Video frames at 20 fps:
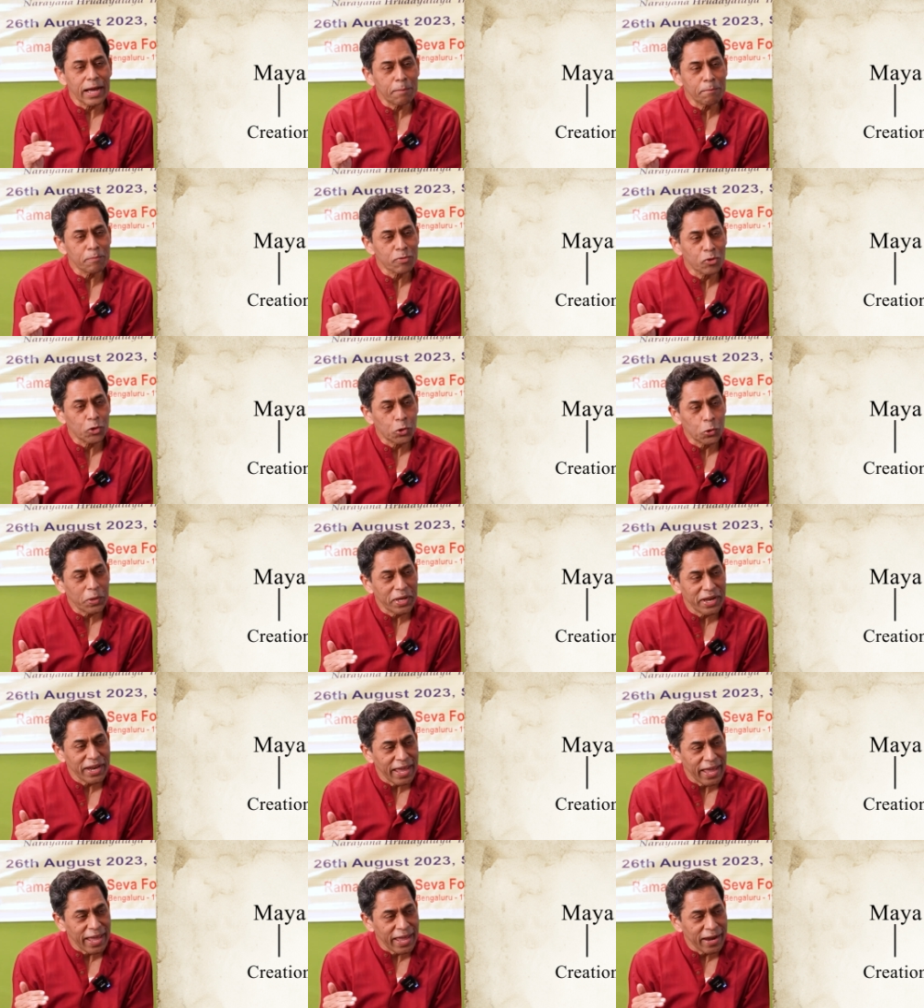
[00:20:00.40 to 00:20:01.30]
comes to
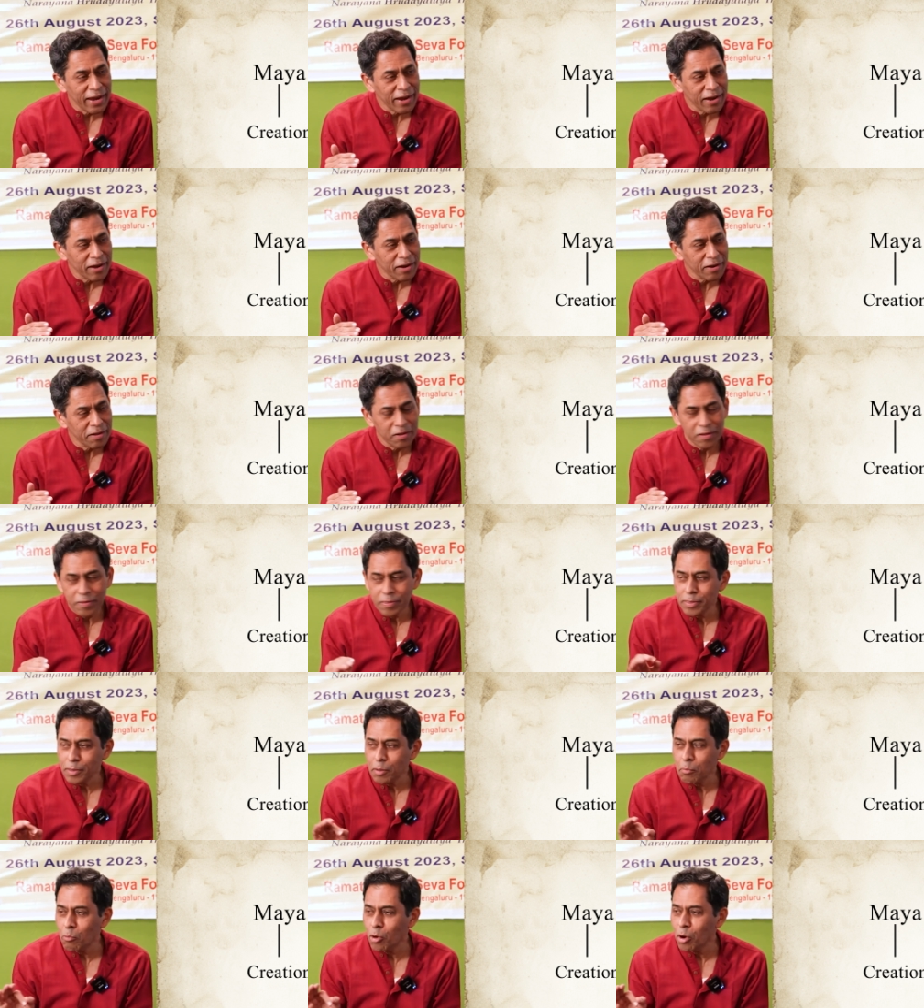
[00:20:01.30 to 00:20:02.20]
an end
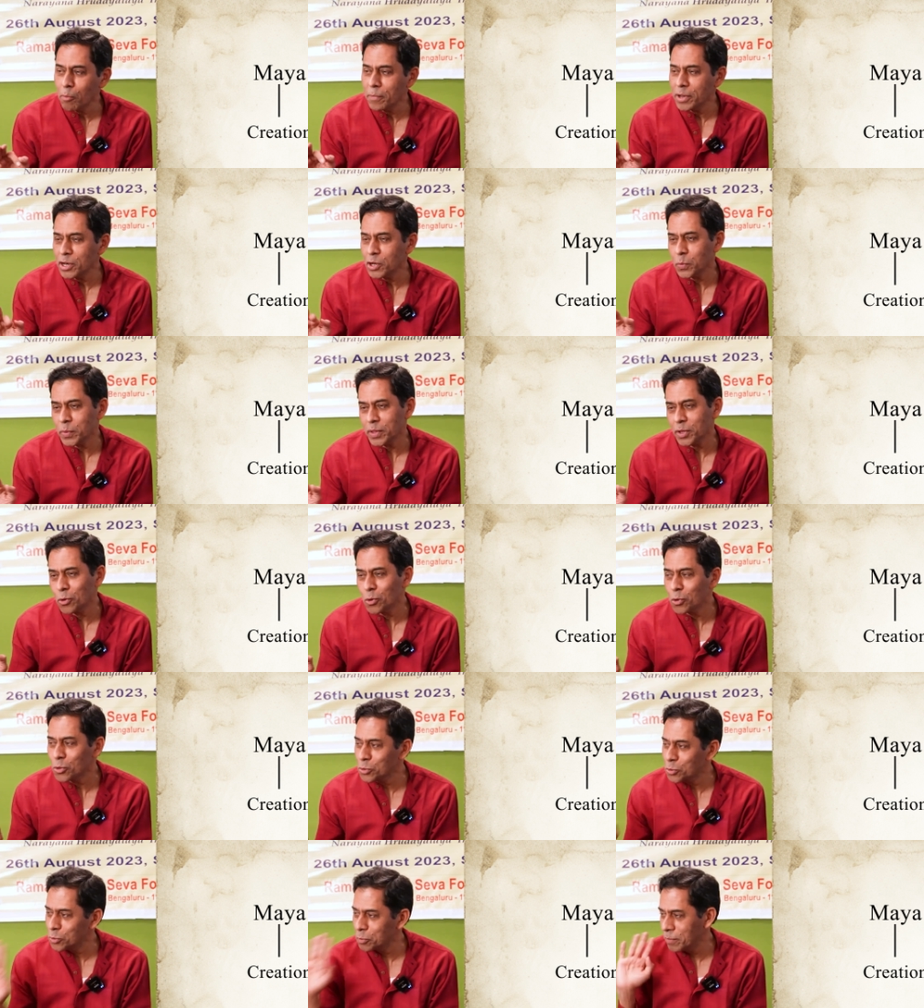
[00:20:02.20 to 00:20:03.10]
the moment we
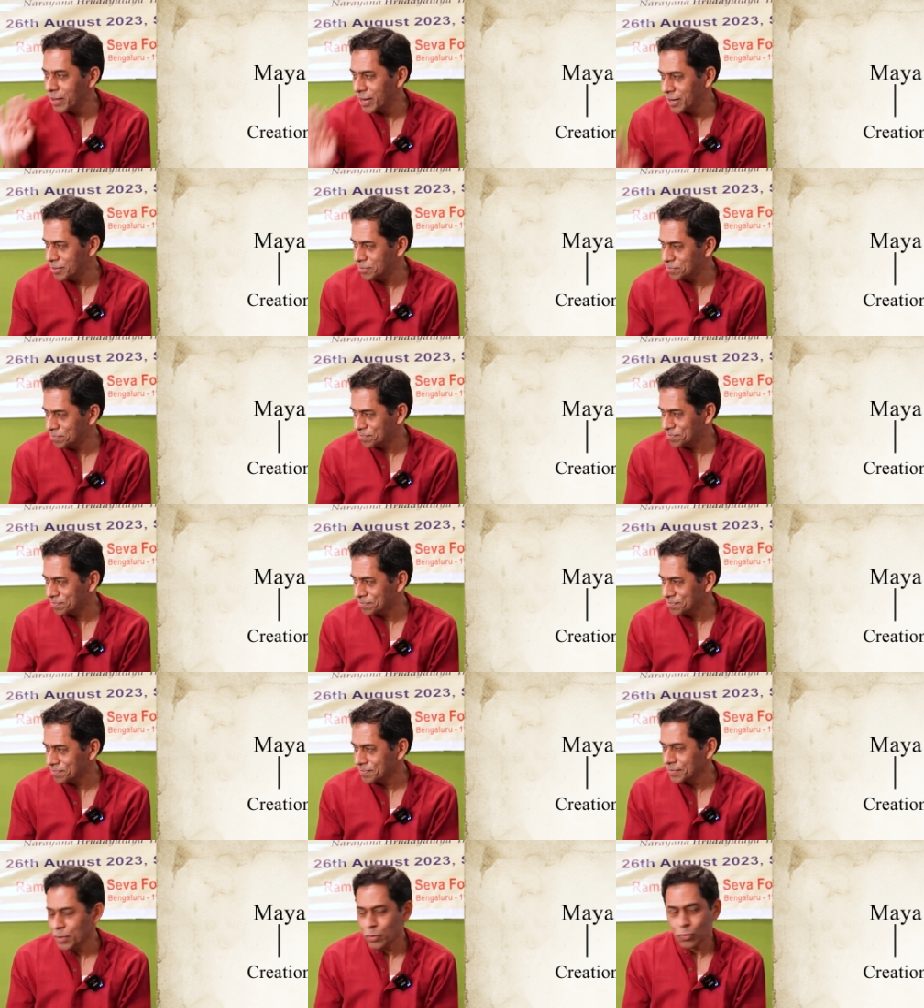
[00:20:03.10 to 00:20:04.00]
go to bed.
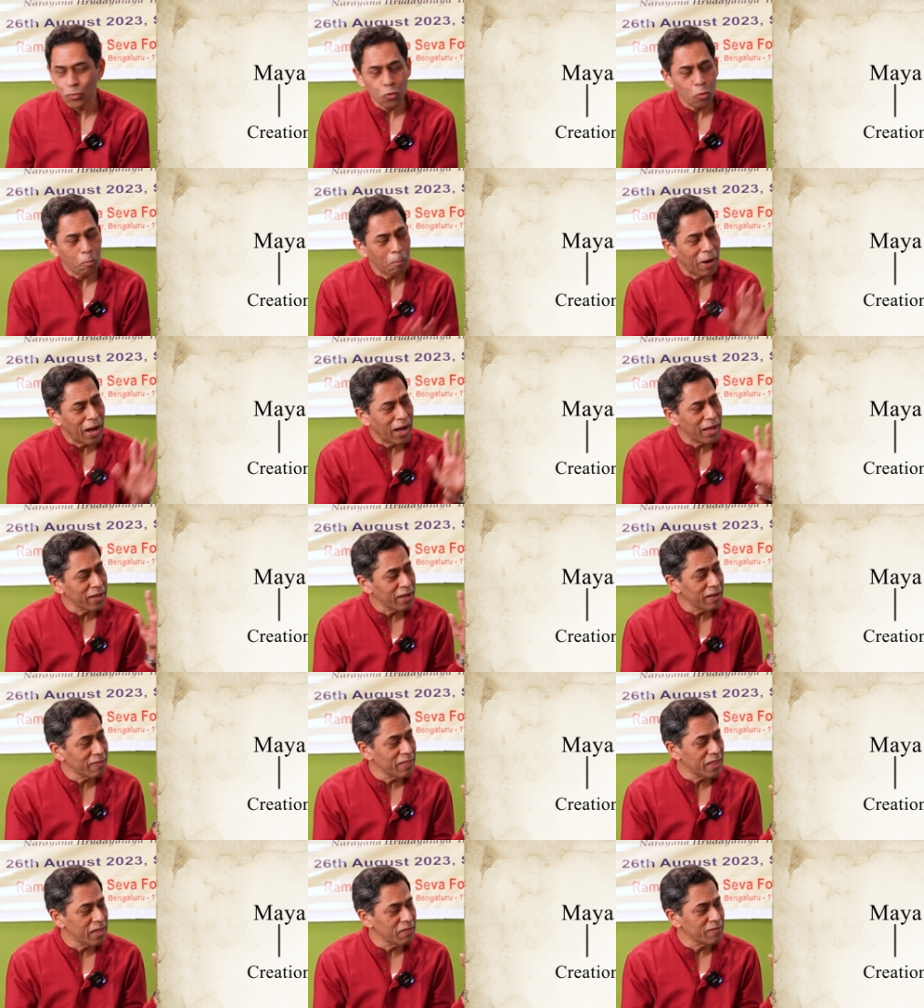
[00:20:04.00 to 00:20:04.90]
So
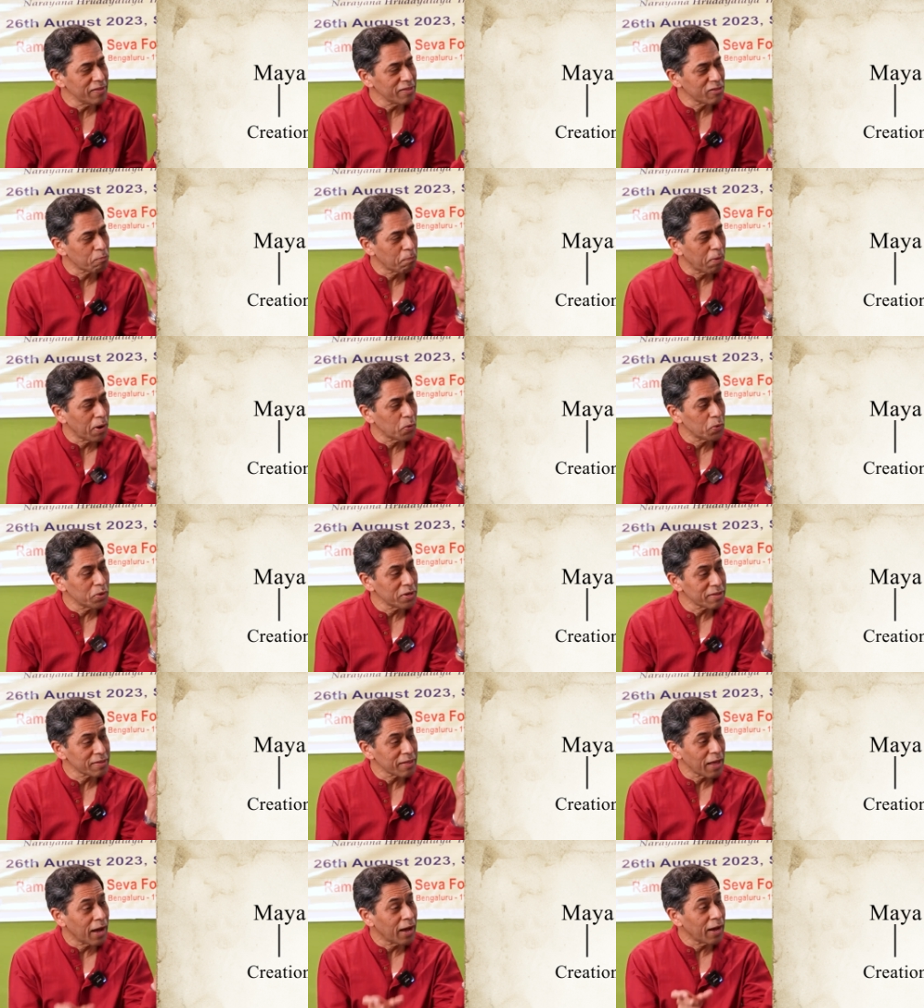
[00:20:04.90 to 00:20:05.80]
Maya Devi's
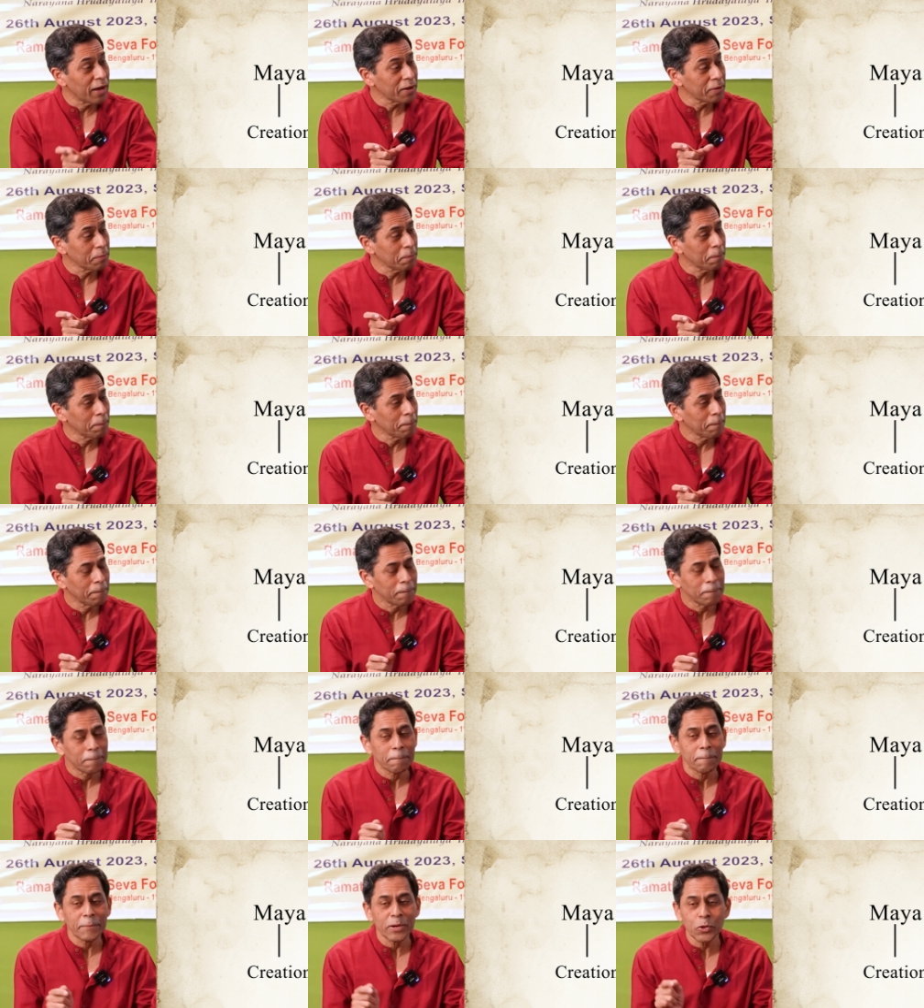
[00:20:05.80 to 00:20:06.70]
powers are
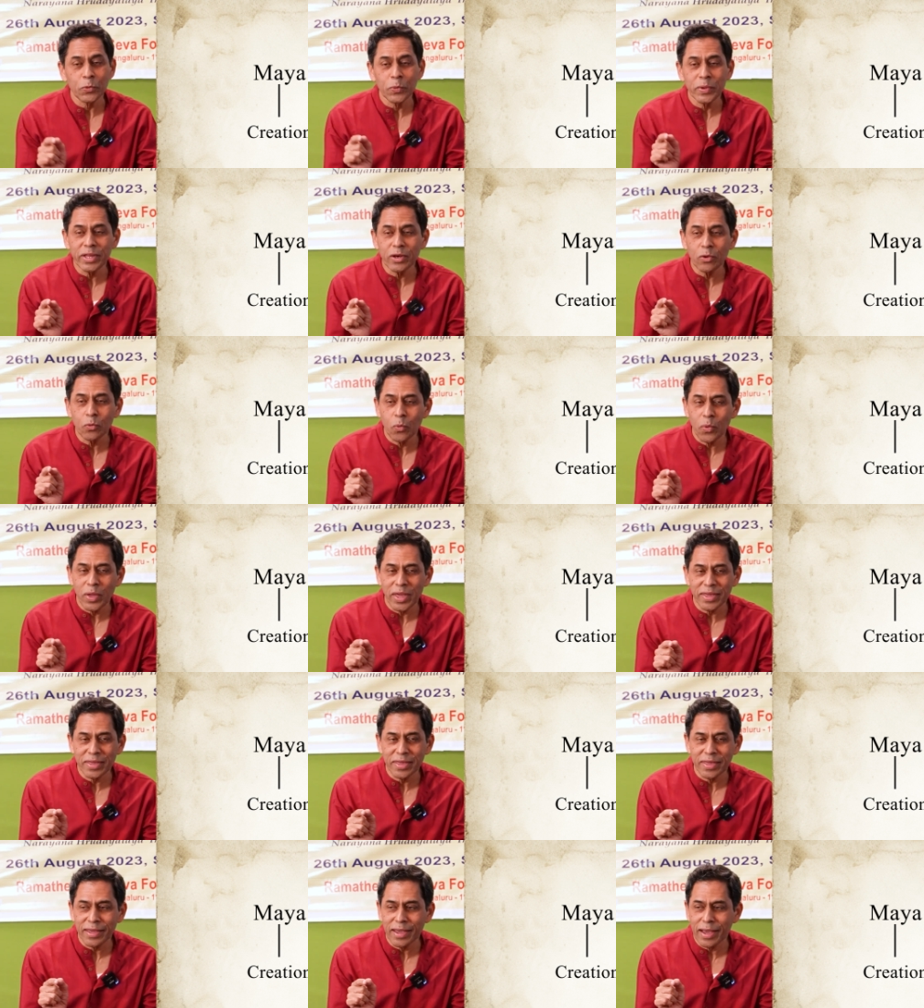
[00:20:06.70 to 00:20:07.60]
between
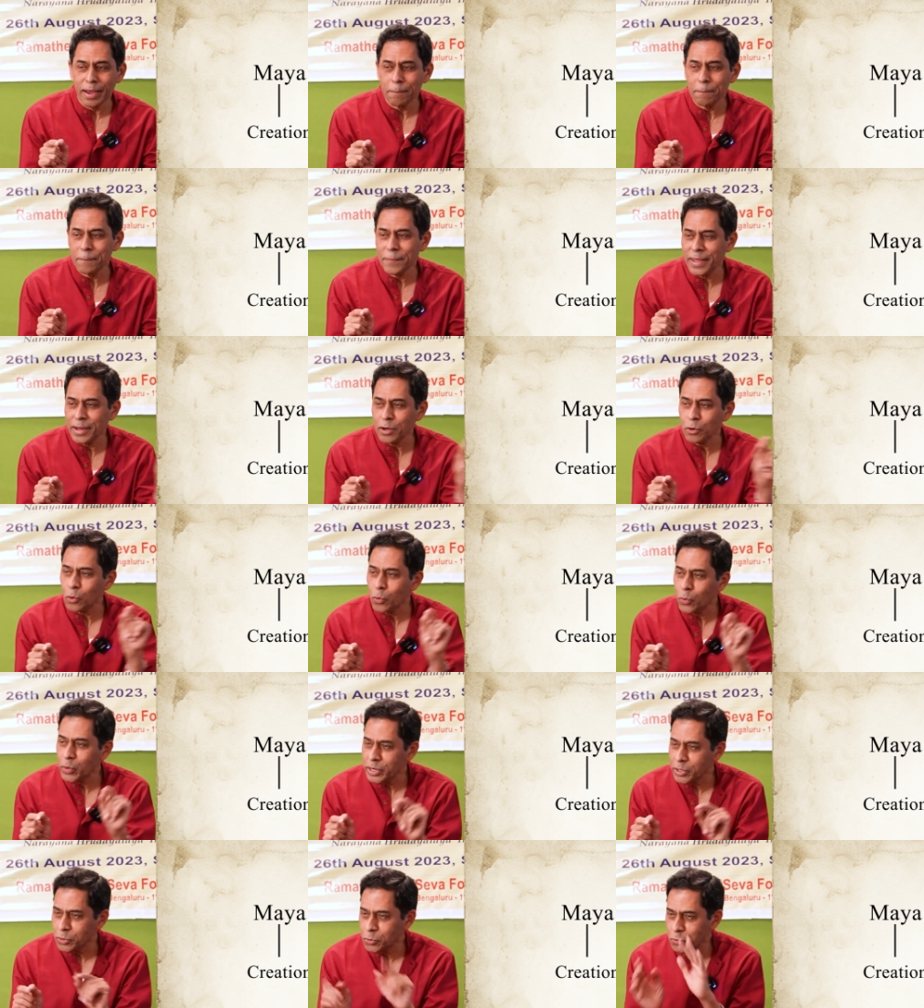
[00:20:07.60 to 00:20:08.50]
waking up and
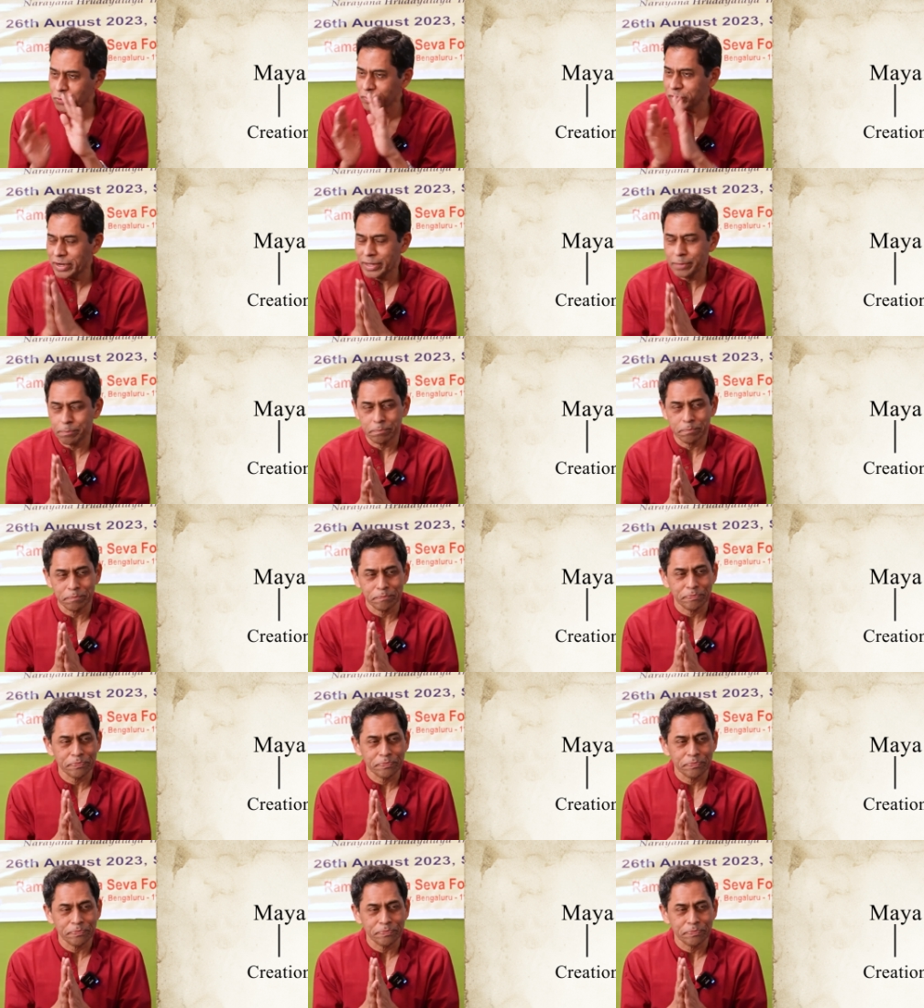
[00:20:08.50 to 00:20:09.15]
going to sleep.